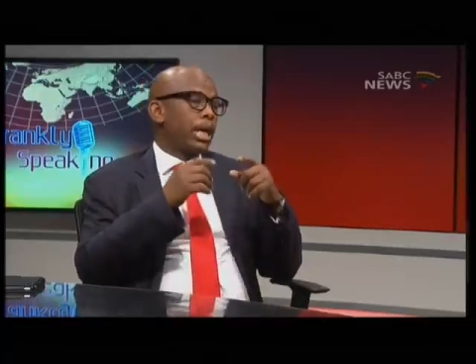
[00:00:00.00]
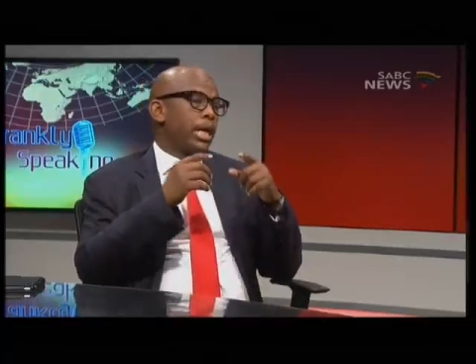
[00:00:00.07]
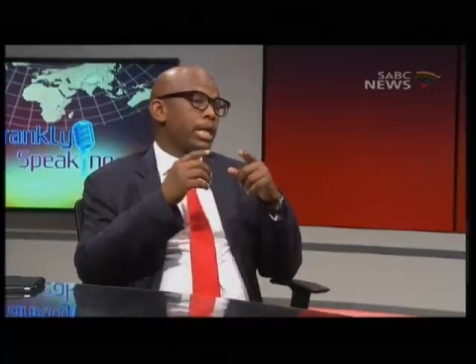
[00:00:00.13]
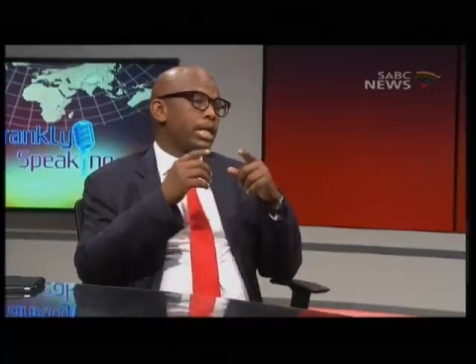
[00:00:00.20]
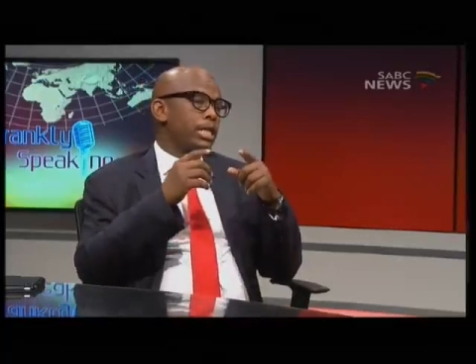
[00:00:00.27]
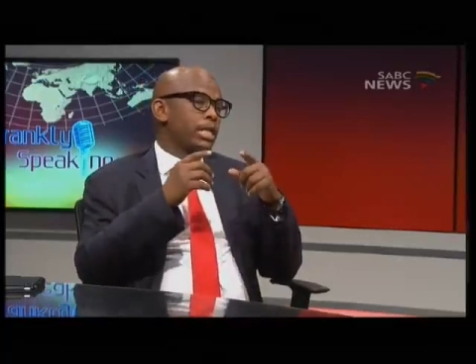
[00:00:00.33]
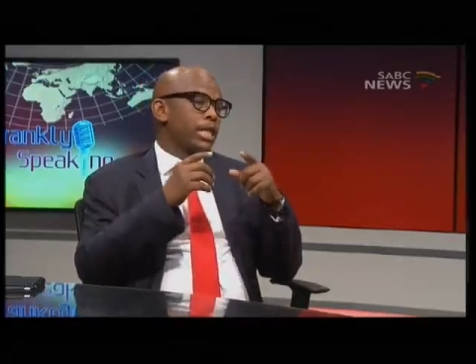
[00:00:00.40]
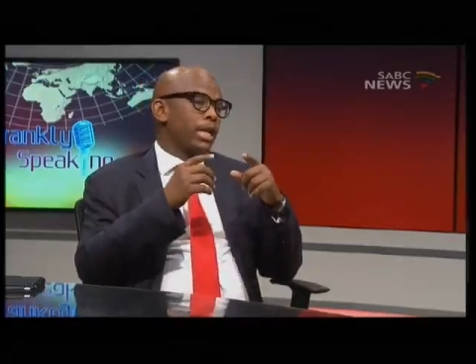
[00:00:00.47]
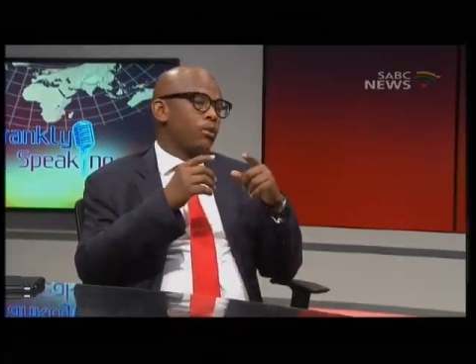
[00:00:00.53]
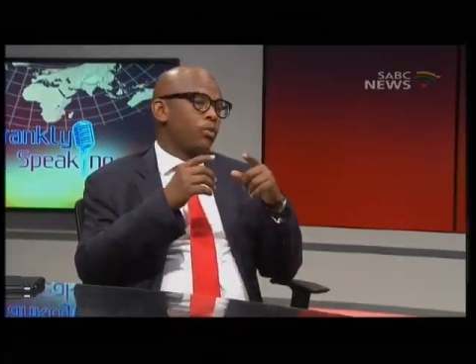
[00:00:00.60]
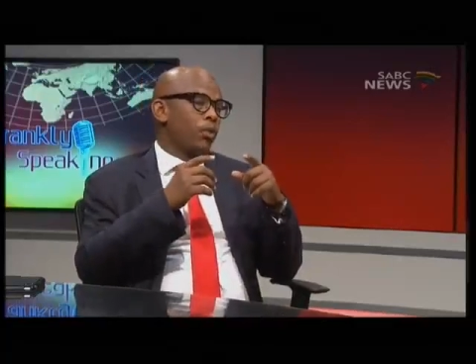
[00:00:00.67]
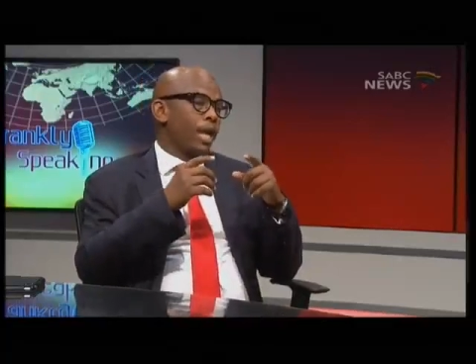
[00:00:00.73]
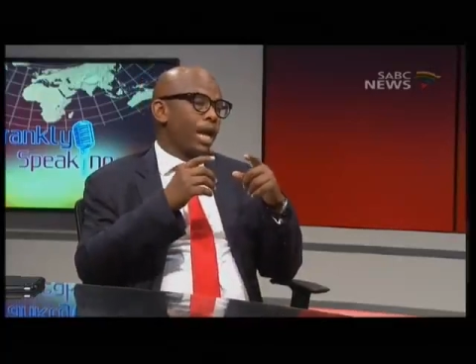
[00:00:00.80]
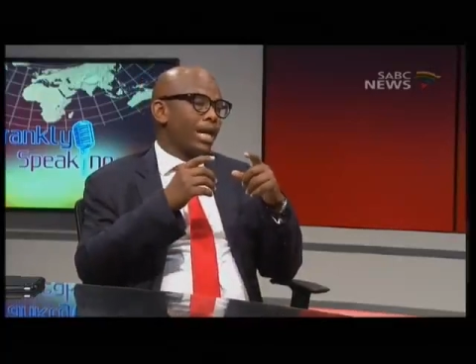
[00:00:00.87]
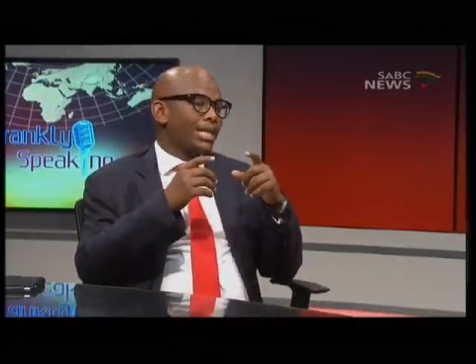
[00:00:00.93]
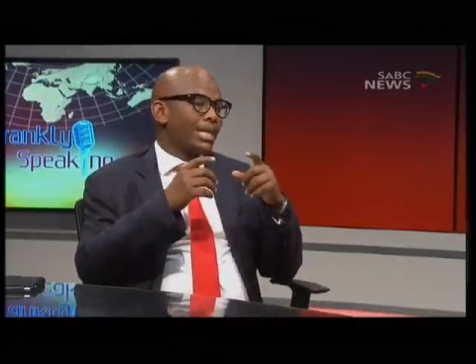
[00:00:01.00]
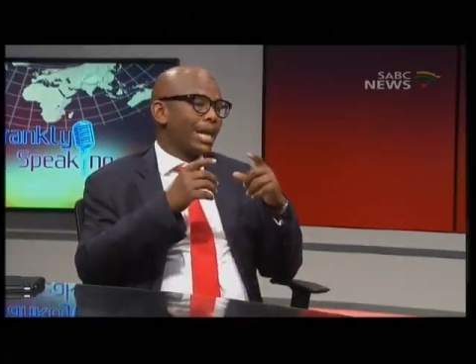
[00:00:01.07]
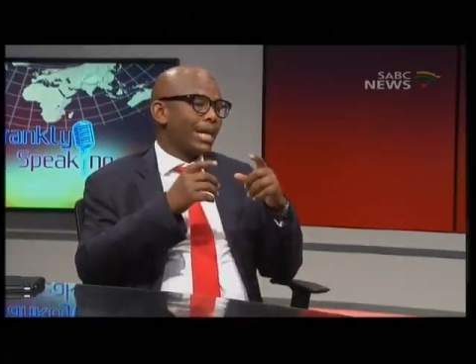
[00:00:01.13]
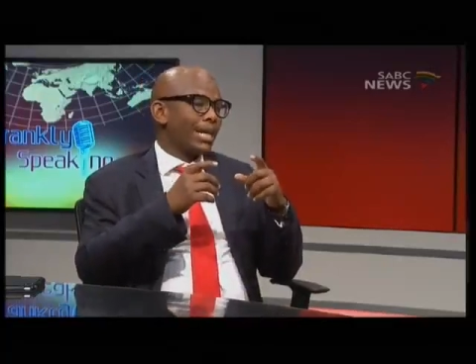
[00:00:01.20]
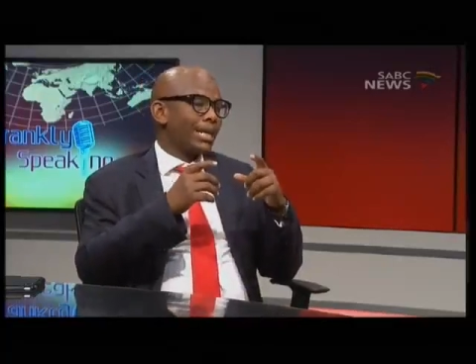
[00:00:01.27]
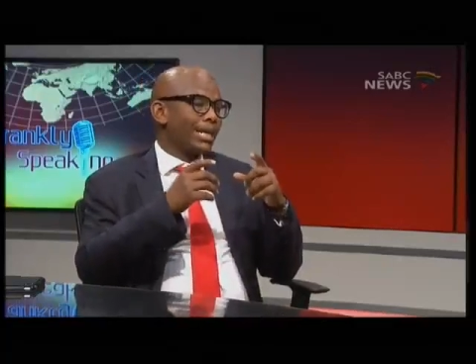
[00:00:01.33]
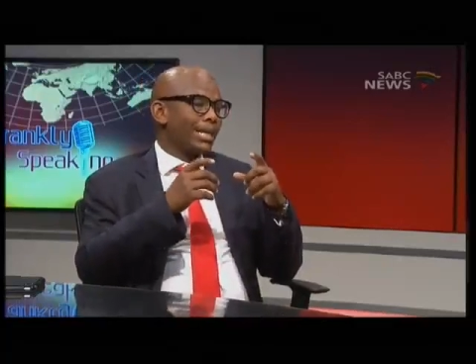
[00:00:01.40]
is that
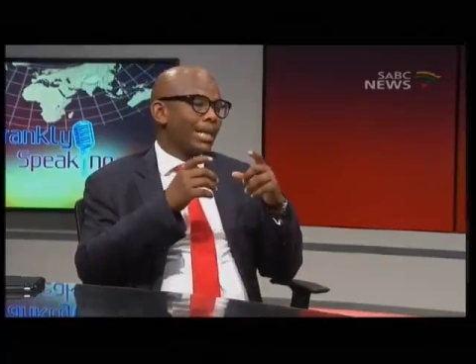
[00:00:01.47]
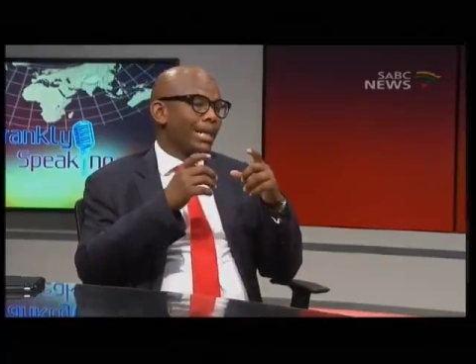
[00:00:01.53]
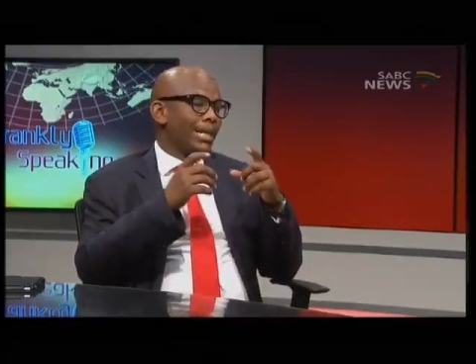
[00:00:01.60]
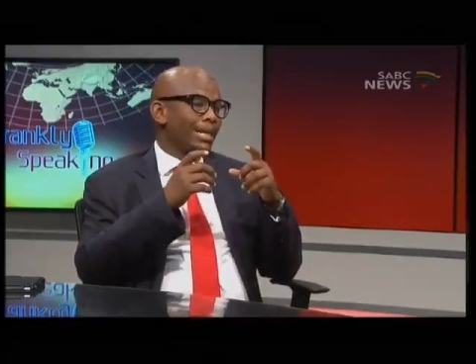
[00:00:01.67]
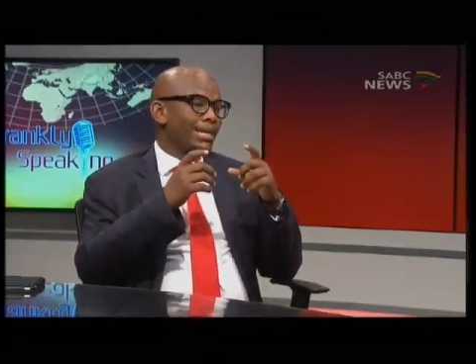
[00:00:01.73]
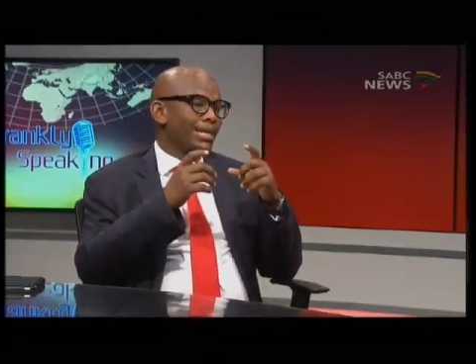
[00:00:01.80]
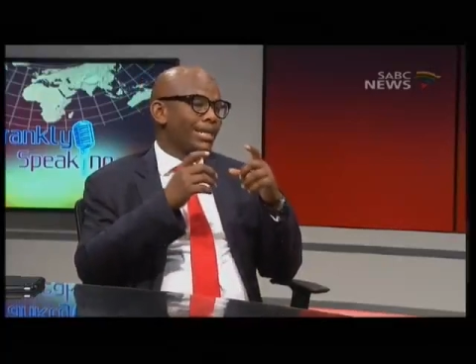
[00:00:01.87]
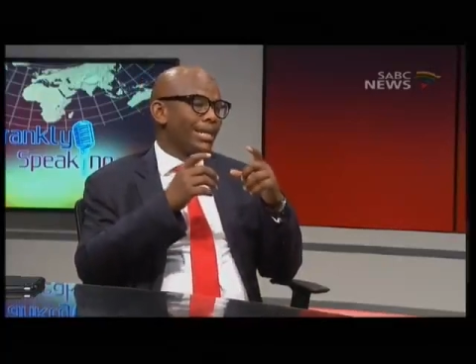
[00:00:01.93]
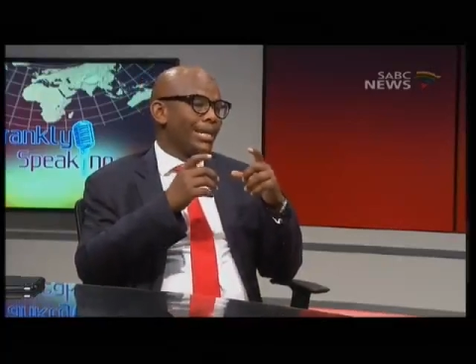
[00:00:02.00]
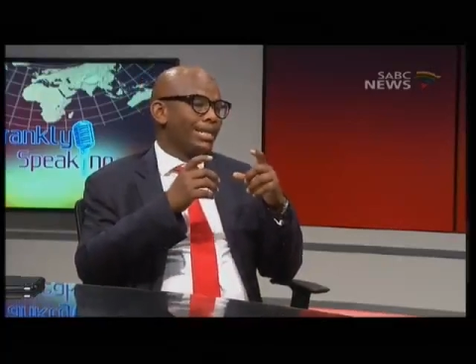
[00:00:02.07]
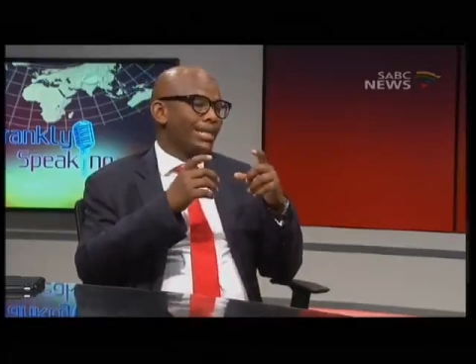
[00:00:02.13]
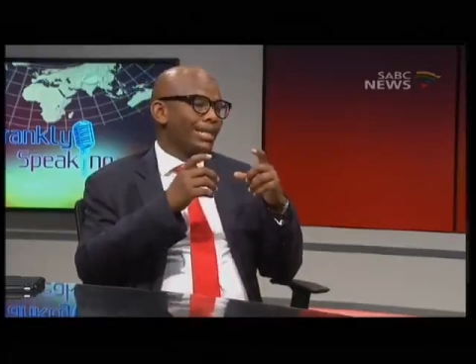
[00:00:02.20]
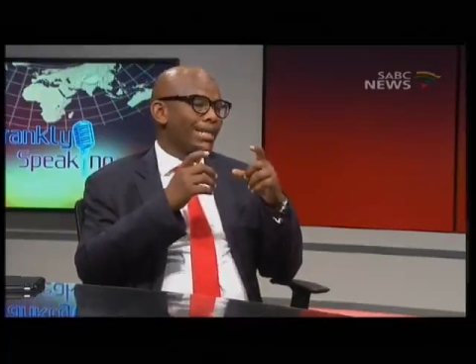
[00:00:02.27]
the legislation